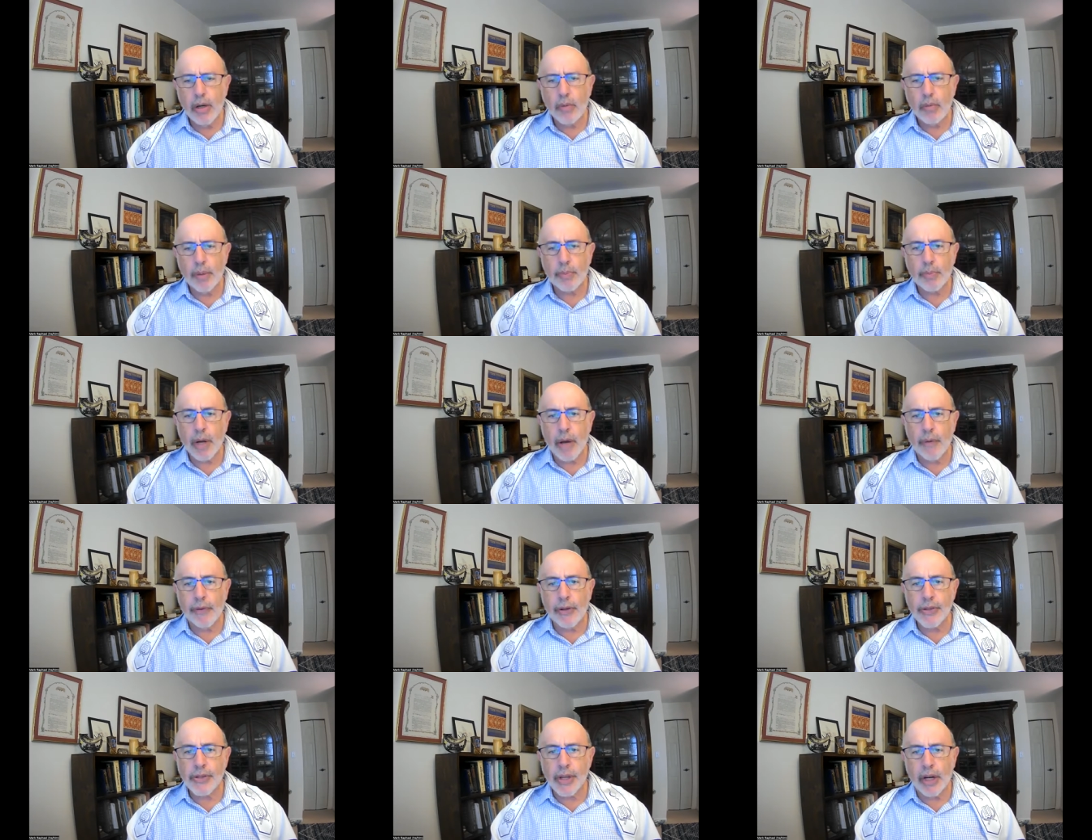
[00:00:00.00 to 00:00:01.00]
What profit
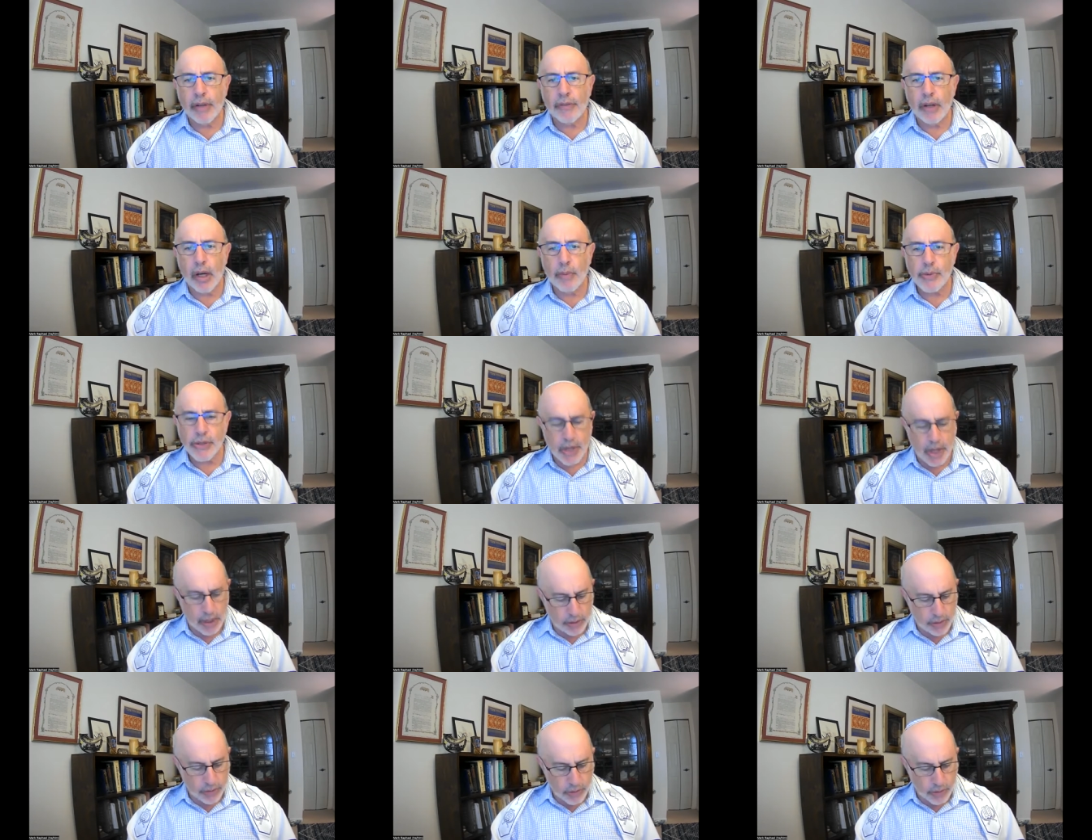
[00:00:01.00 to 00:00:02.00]
is there if I am
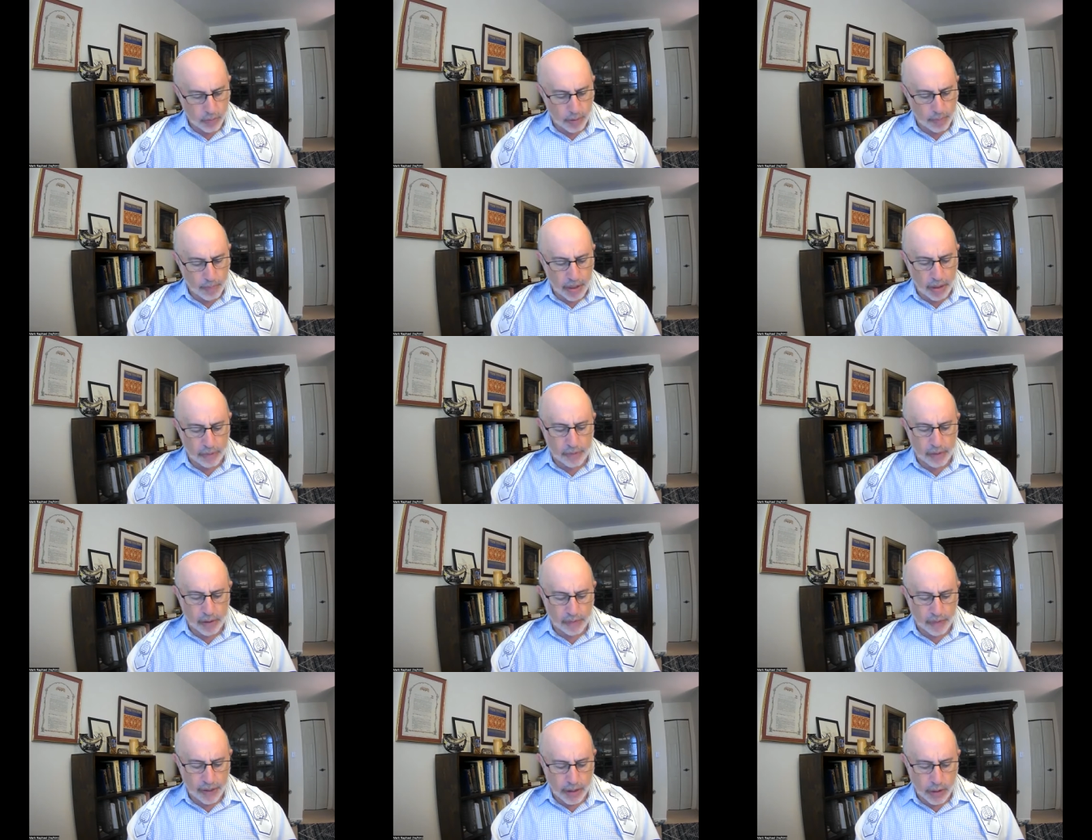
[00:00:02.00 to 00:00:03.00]
silenced? What benefit
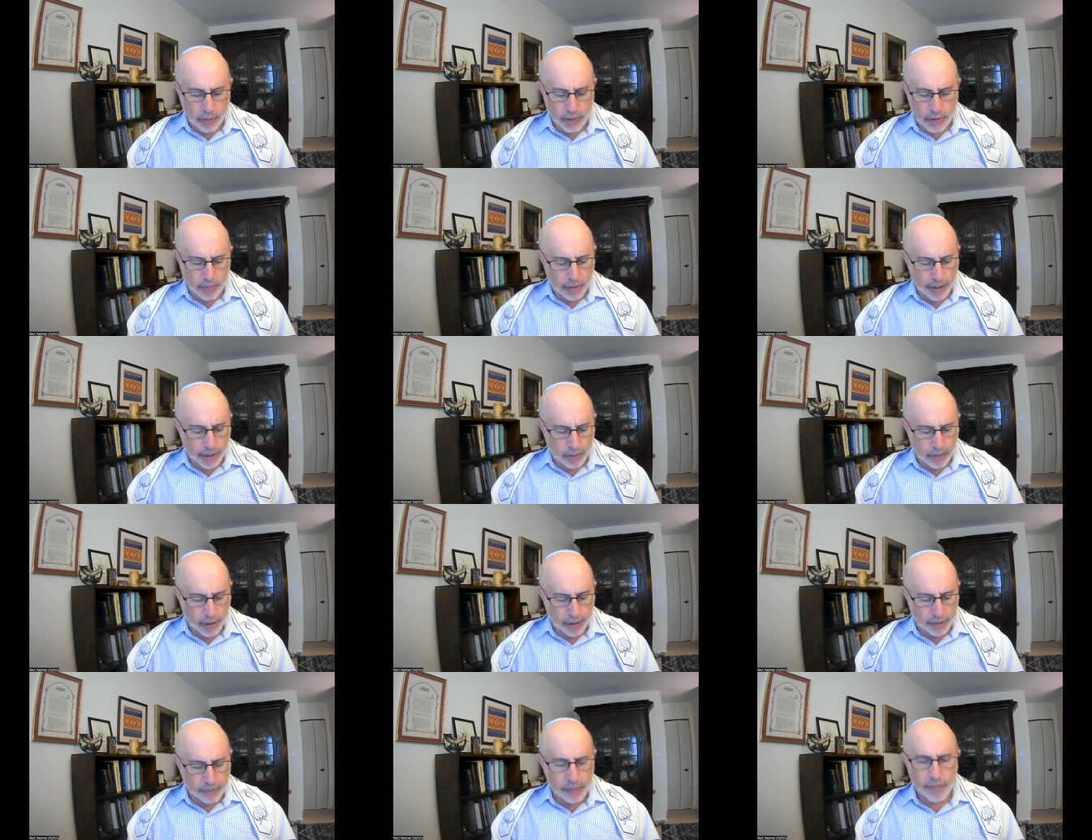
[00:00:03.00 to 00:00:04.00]
if I go to my
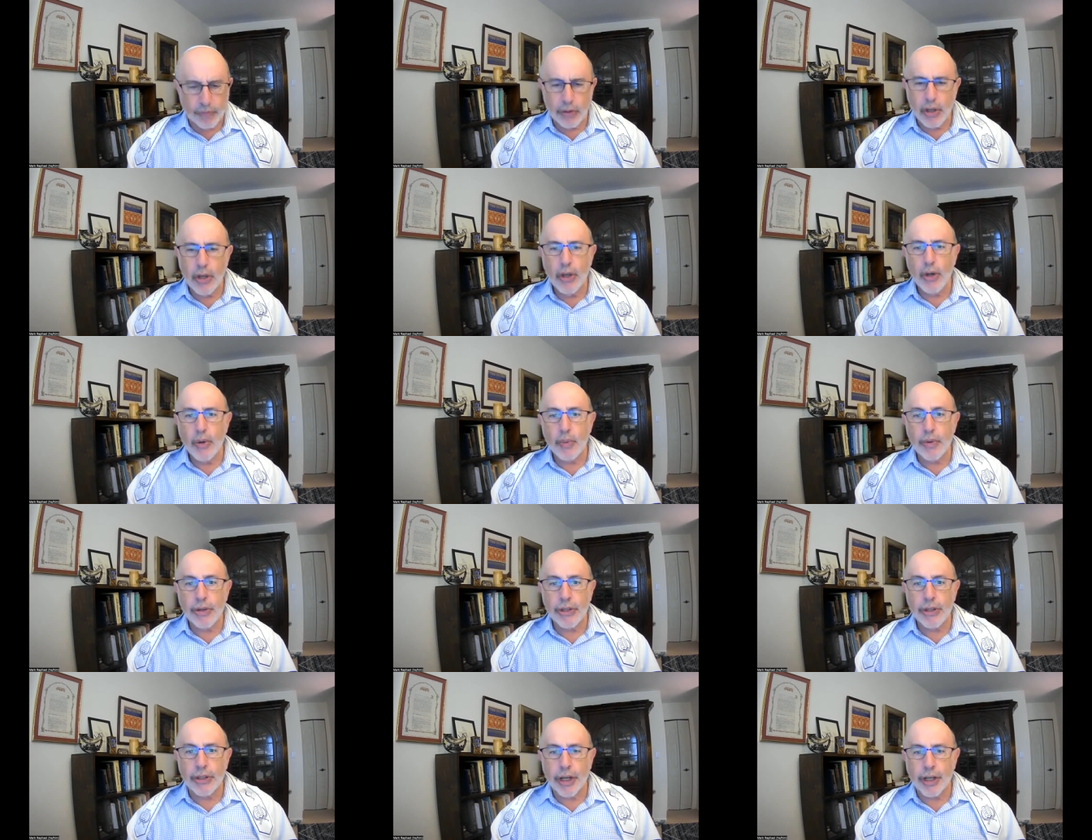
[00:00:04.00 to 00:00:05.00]
grave? Will
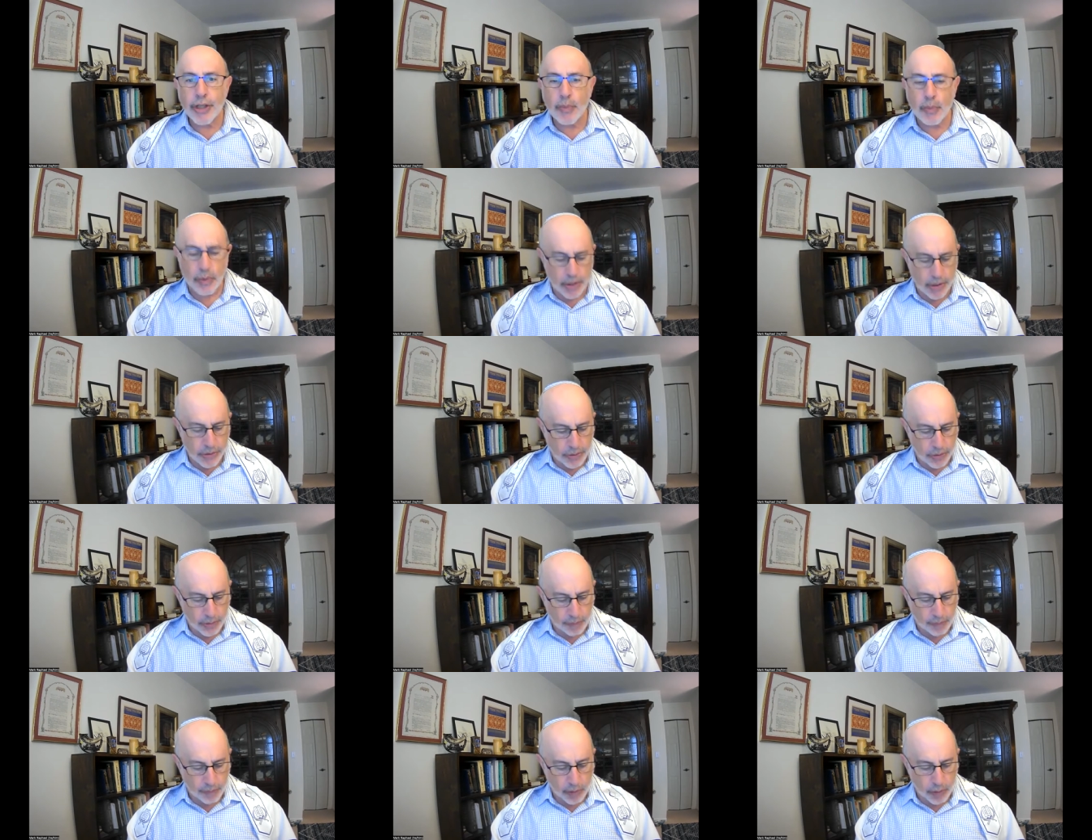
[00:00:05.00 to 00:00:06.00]
the dust praise
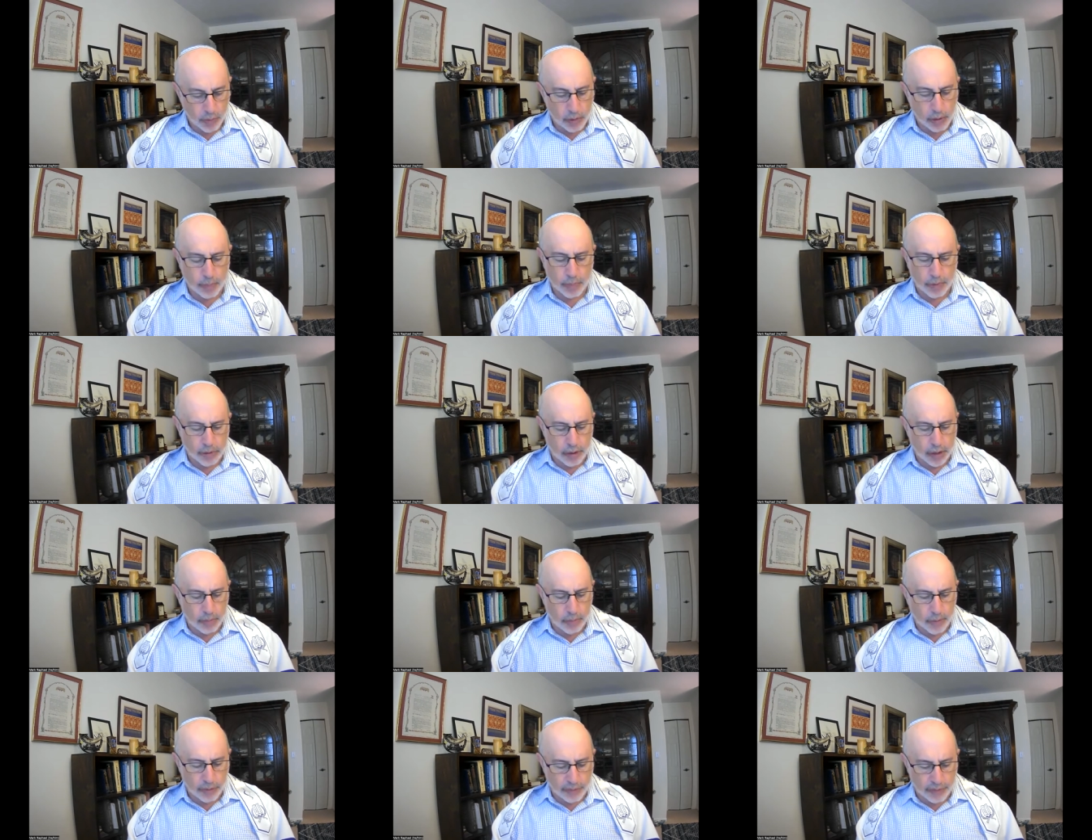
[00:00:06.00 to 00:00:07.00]
you? Will it proclaim
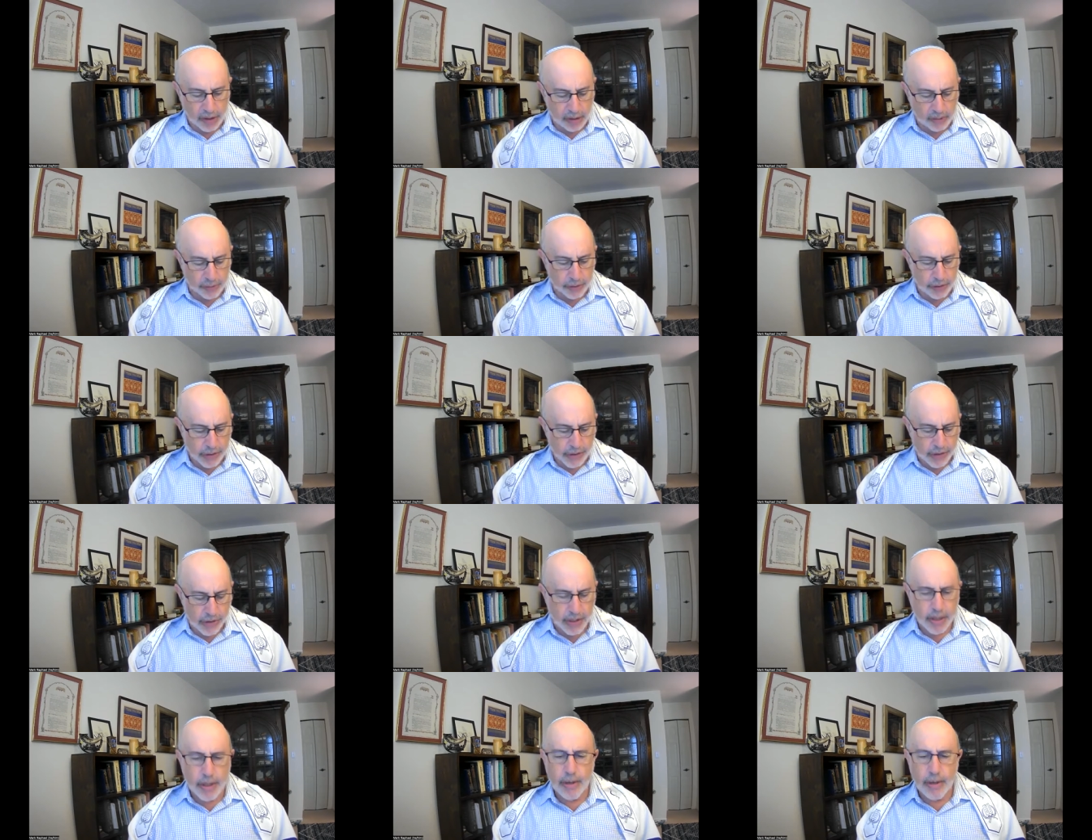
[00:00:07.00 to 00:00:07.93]
your faithfulness?